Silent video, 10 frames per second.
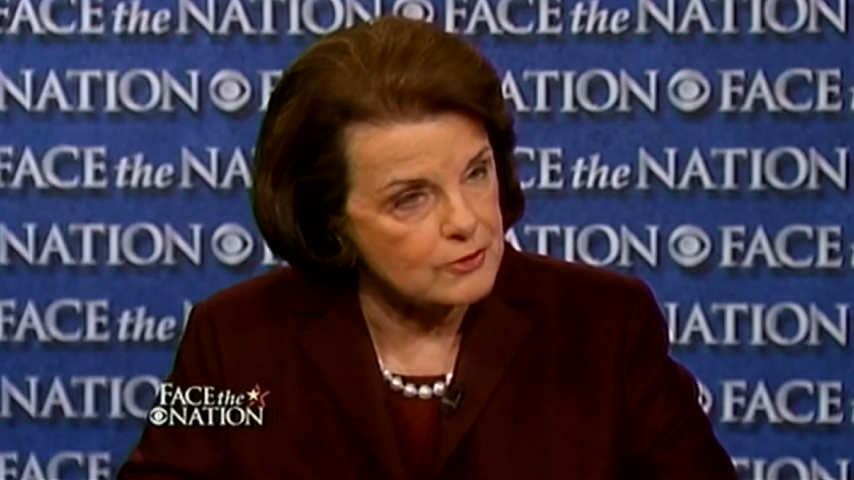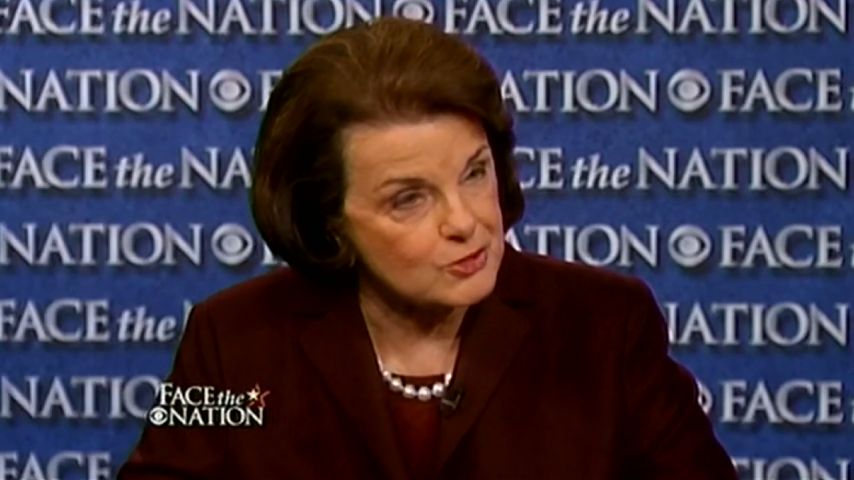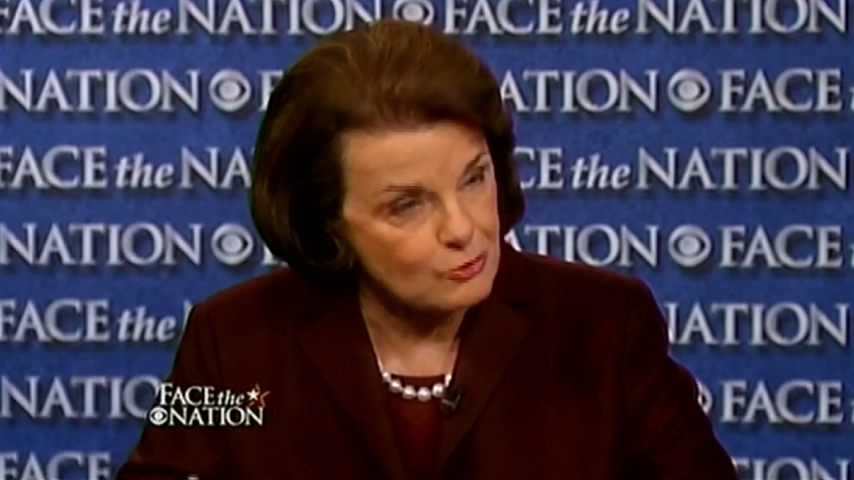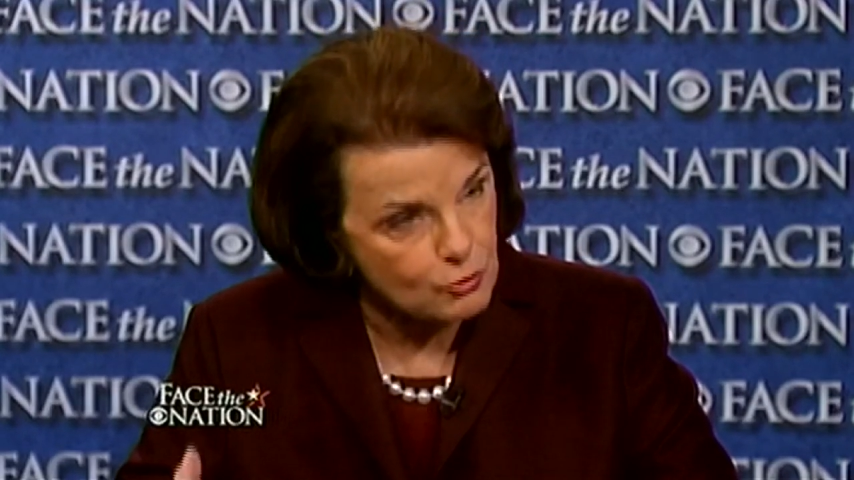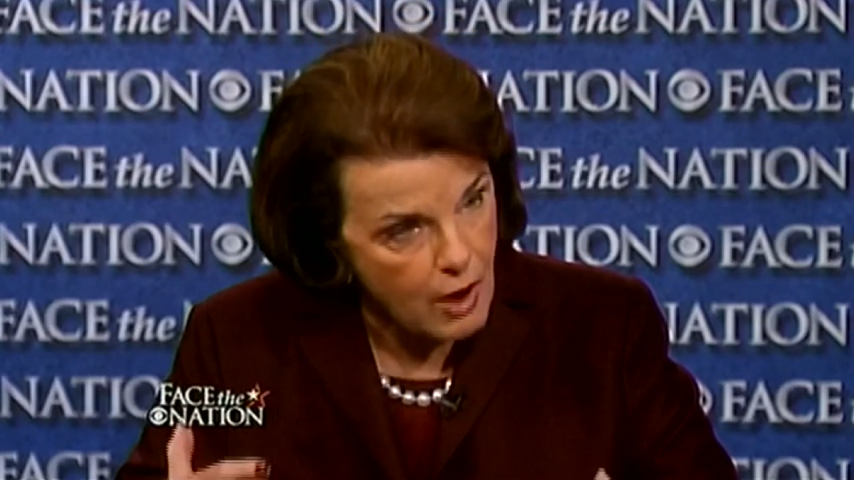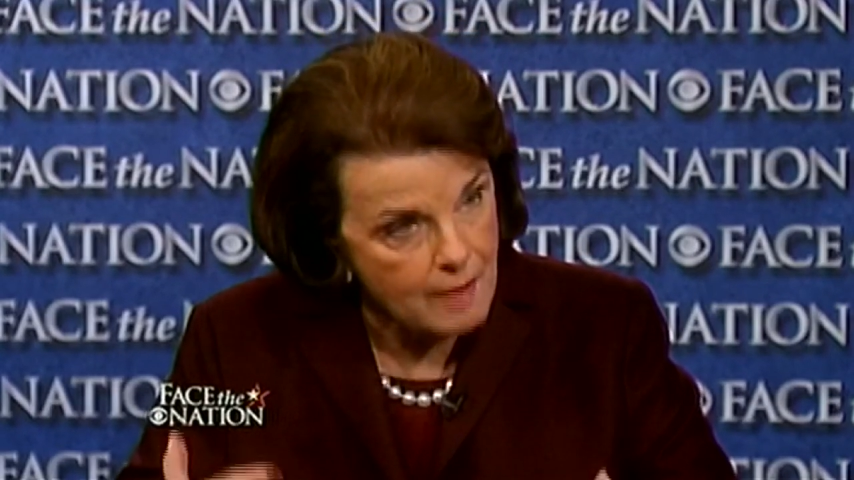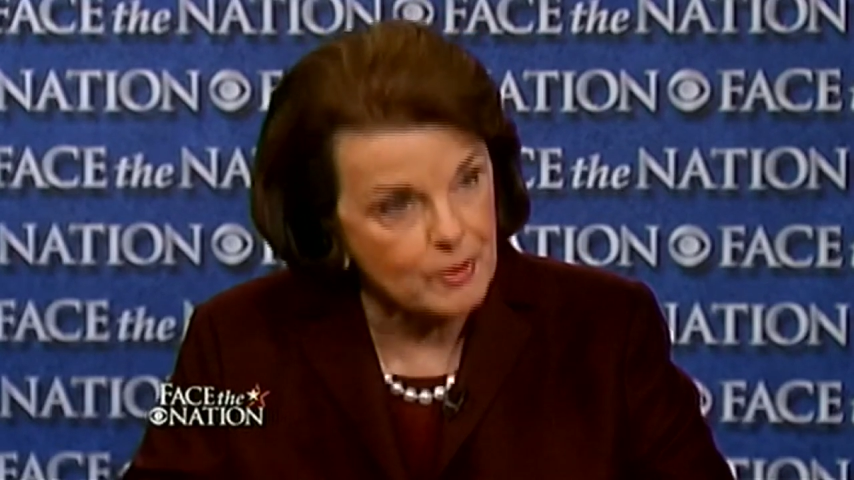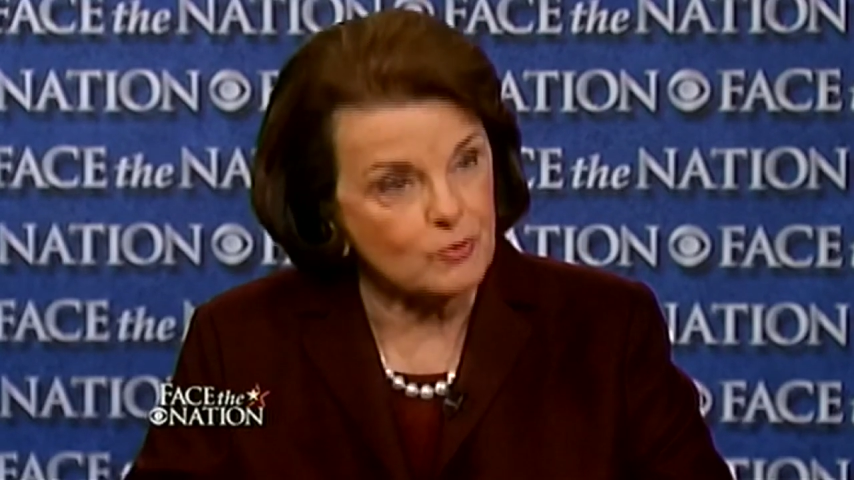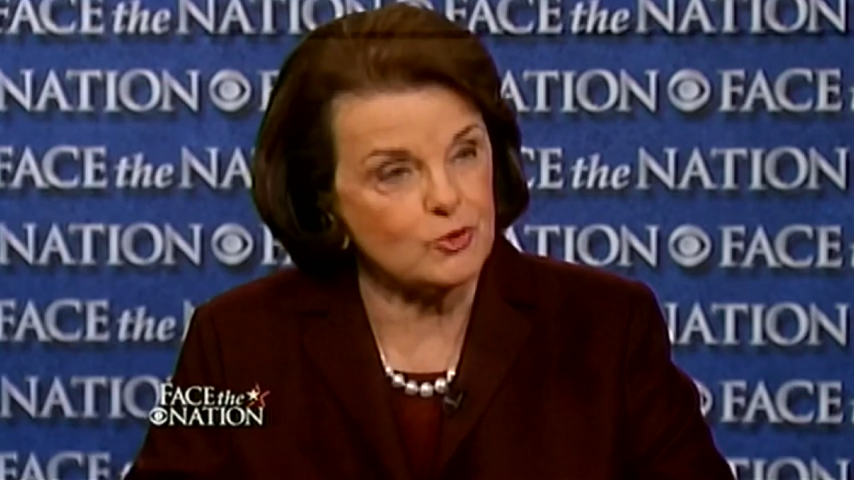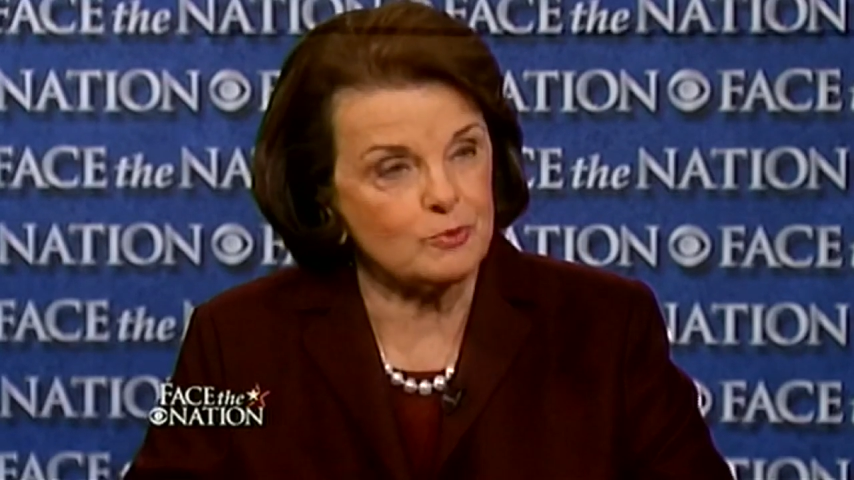
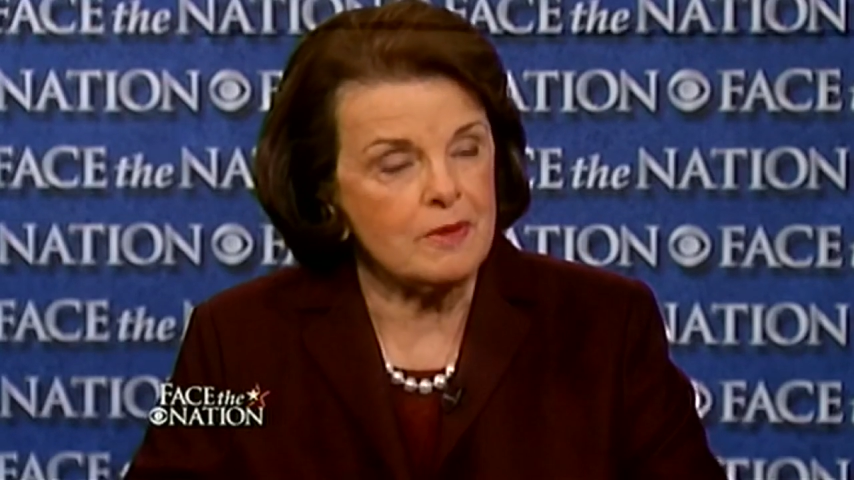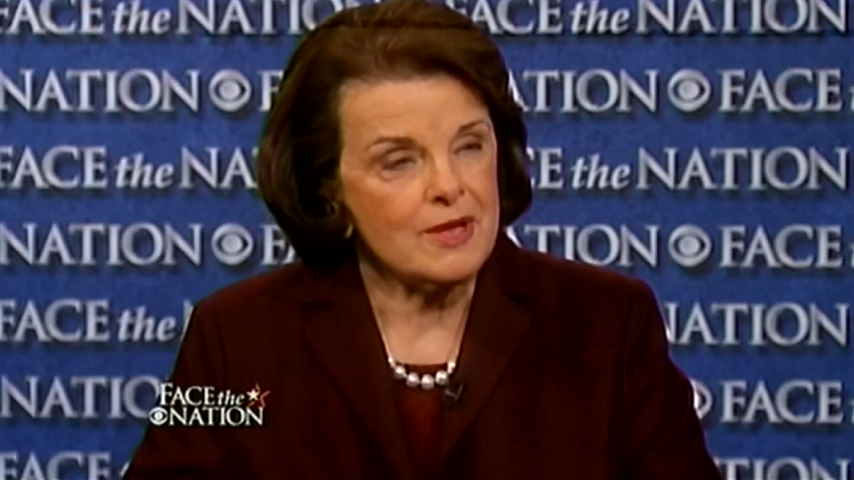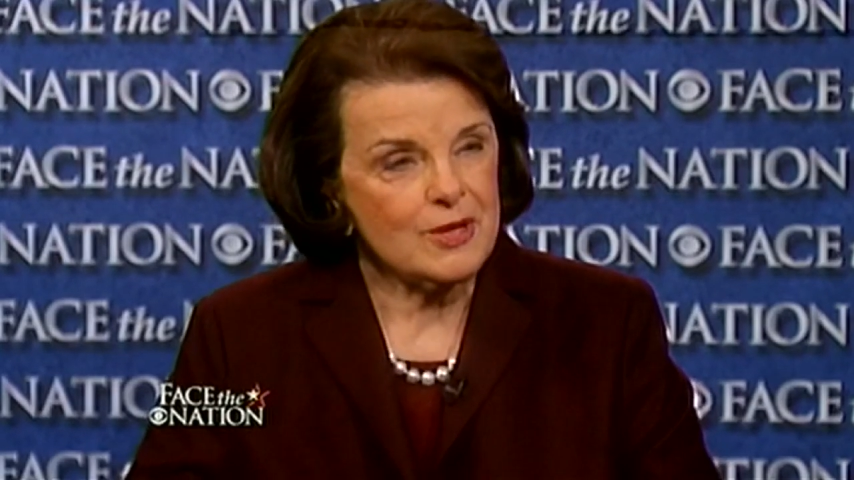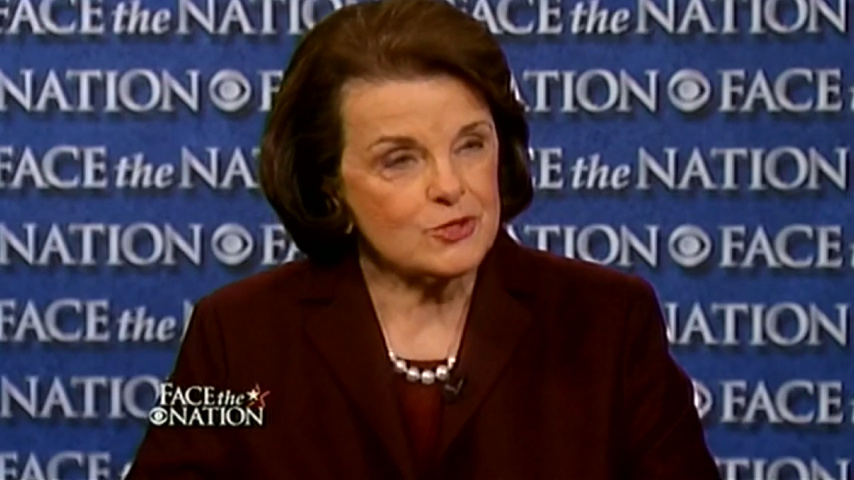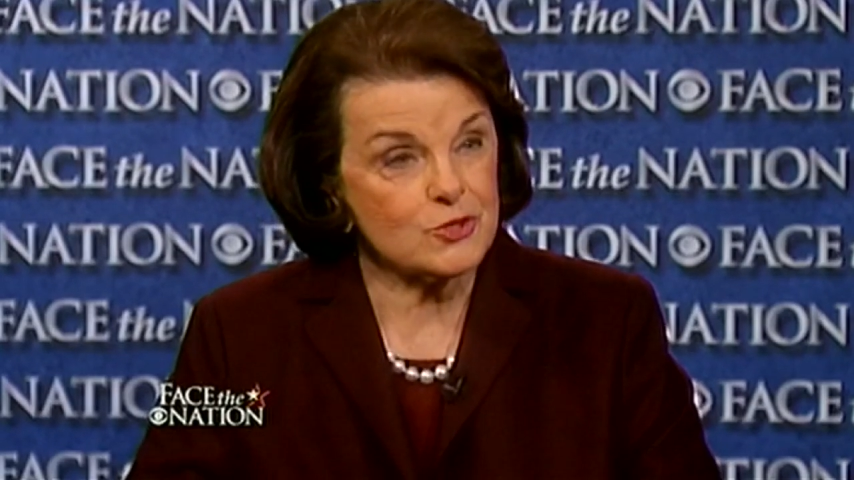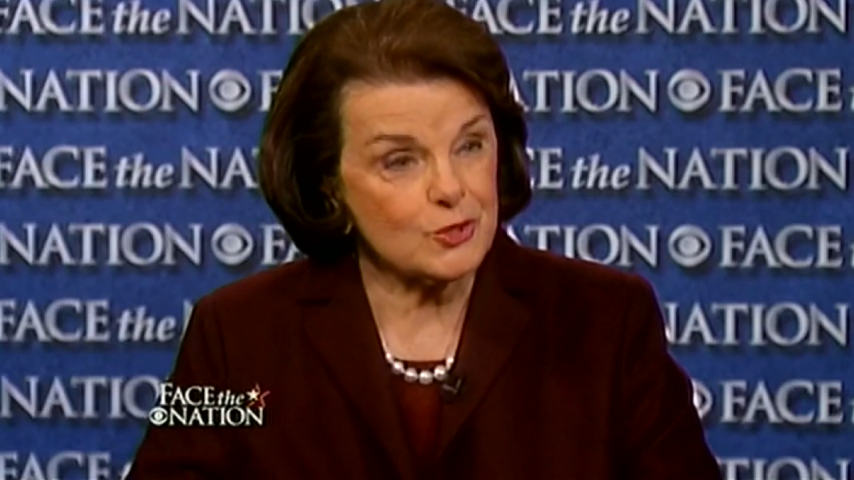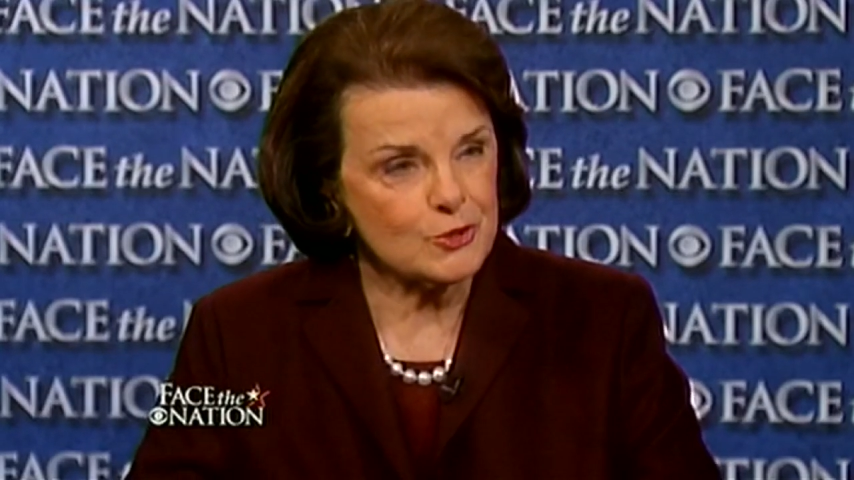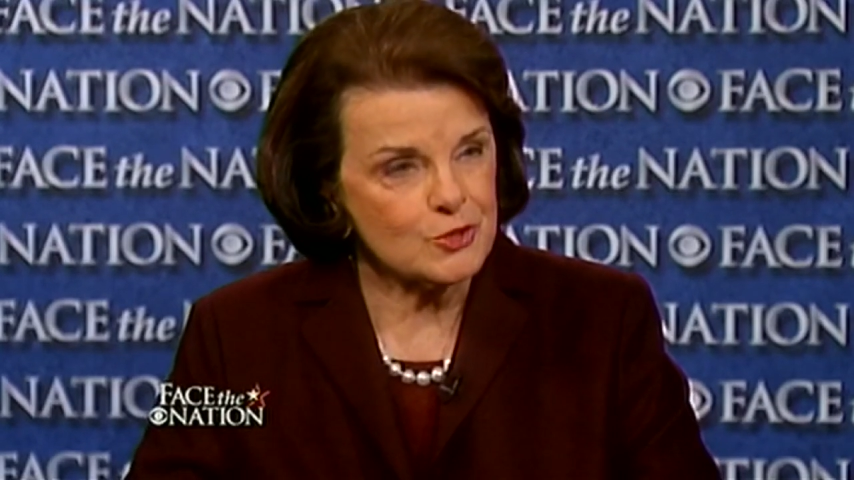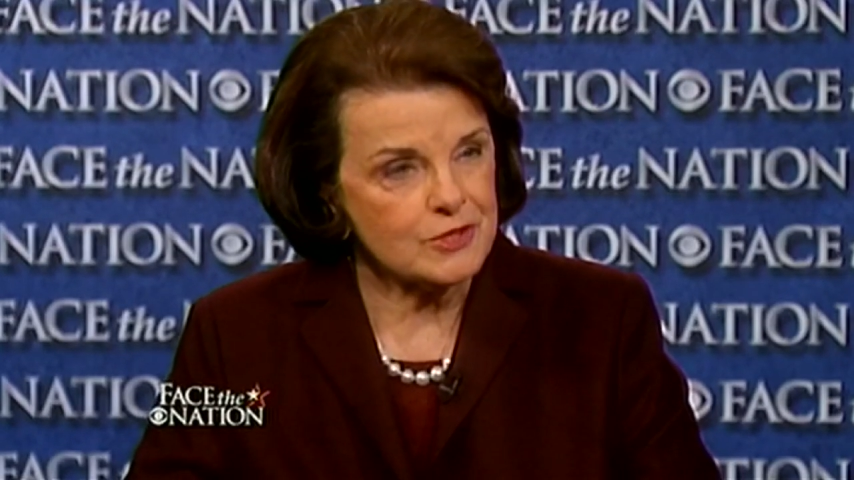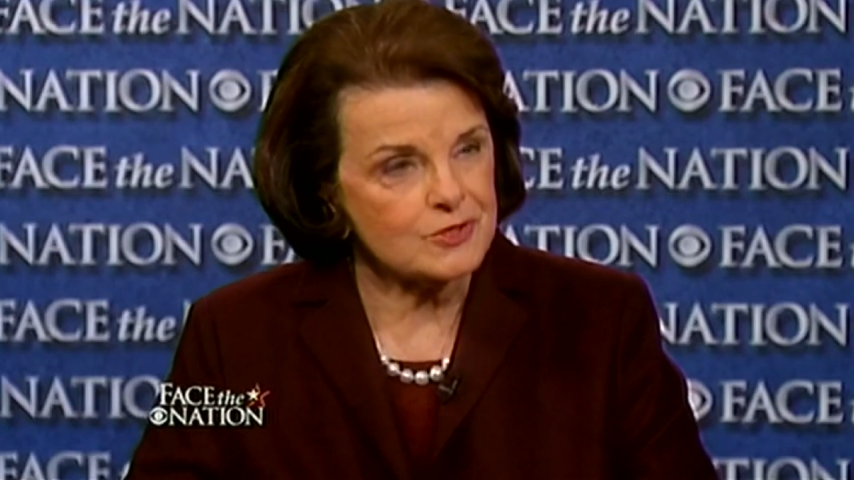trauma room
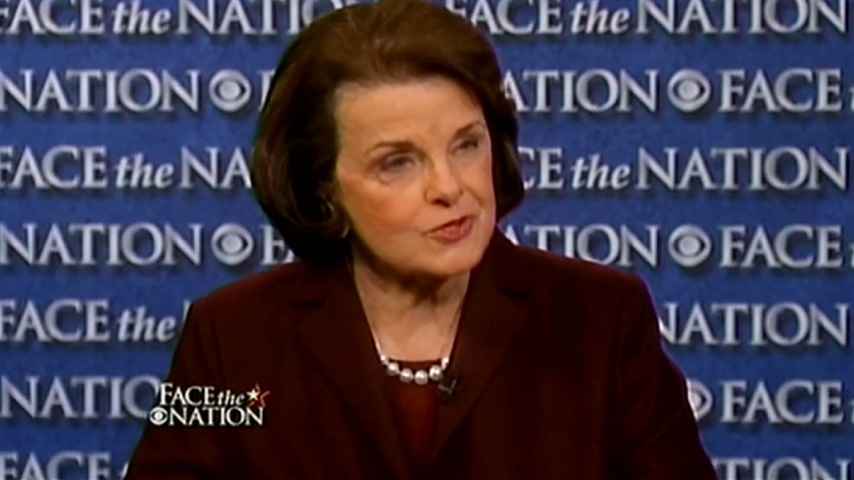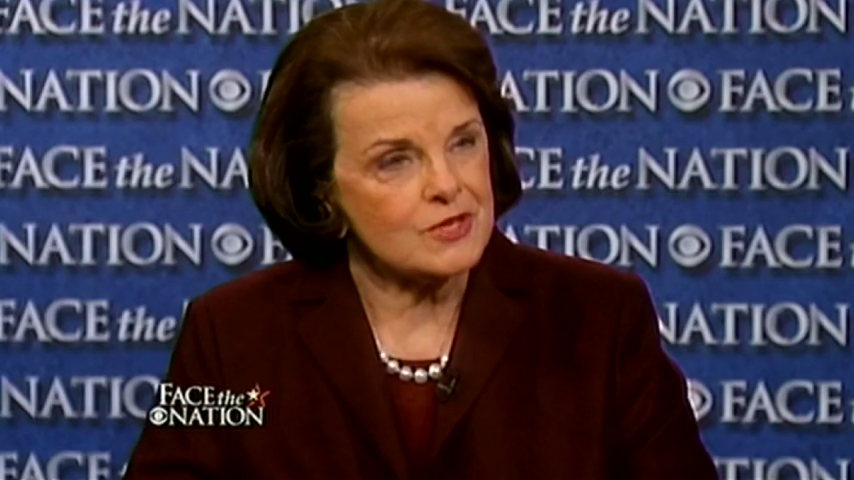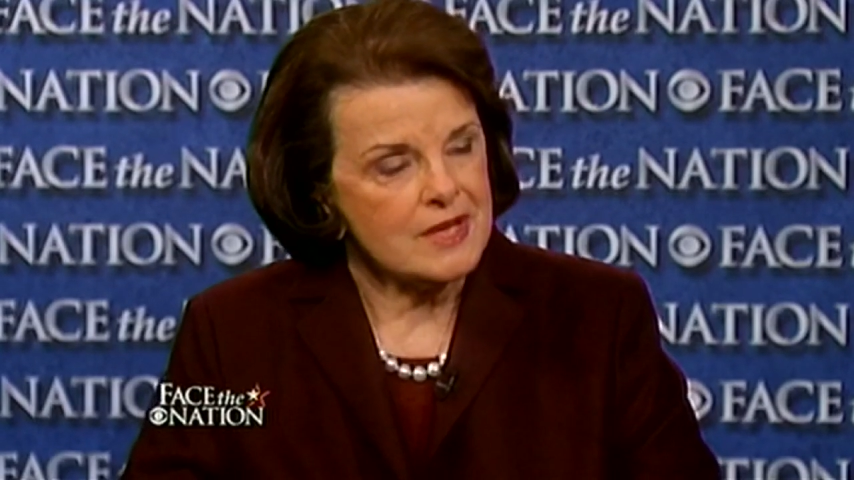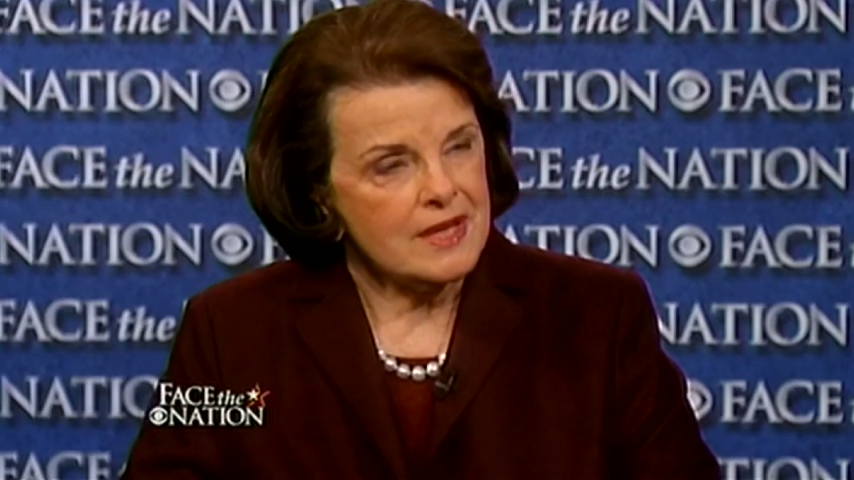surgeons,